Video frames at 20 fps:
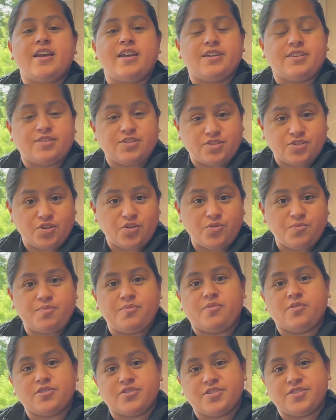Soap
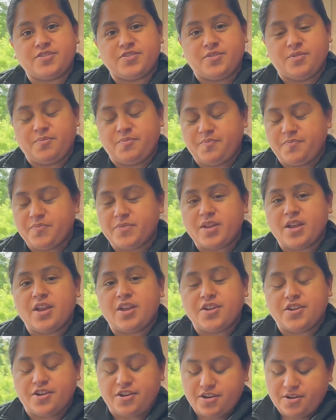or just soap.
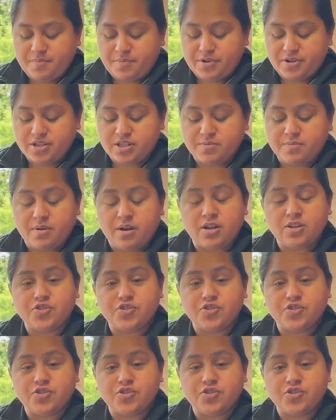You're going to put a small